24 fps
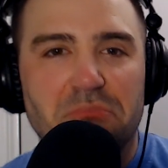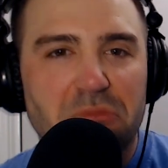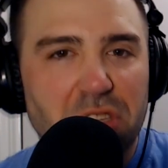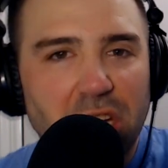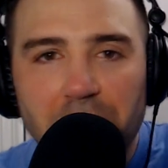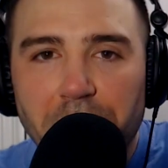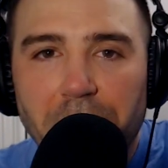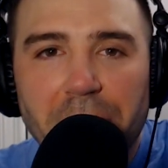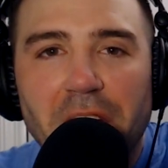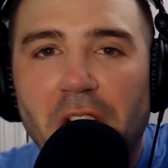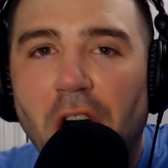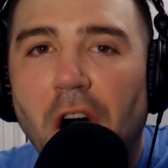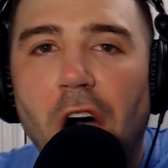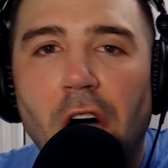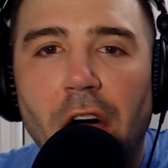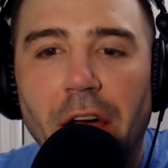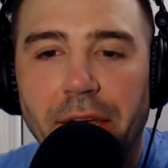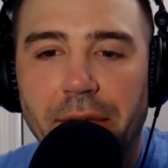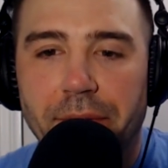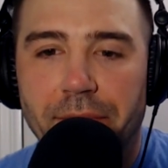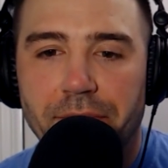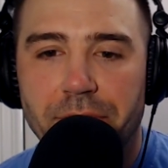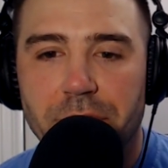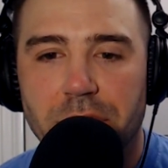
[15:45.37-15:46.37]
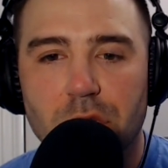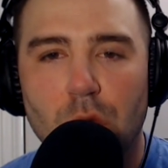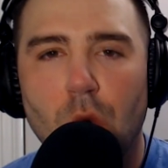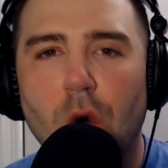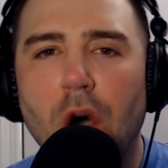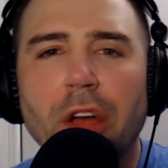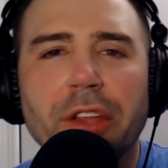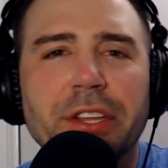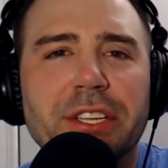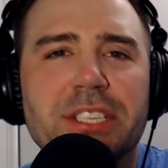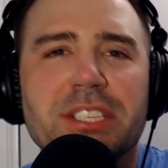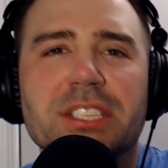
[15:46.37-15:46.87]
It's going to be gone. So
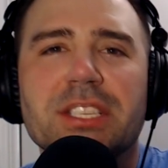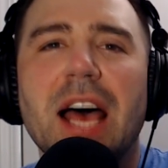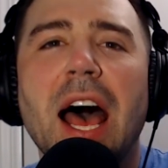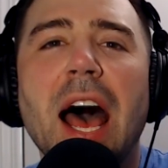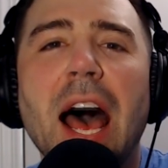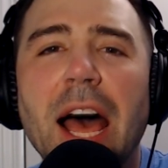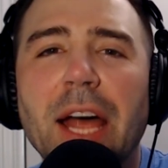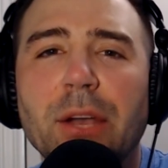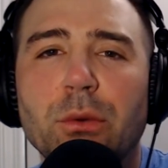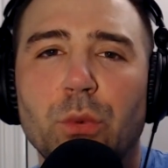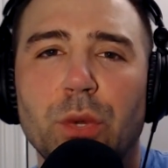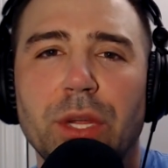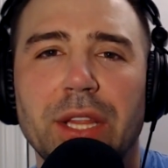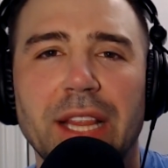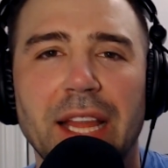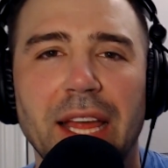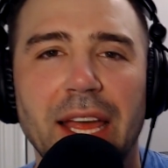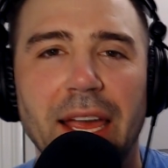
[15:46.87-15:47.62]
all the sod we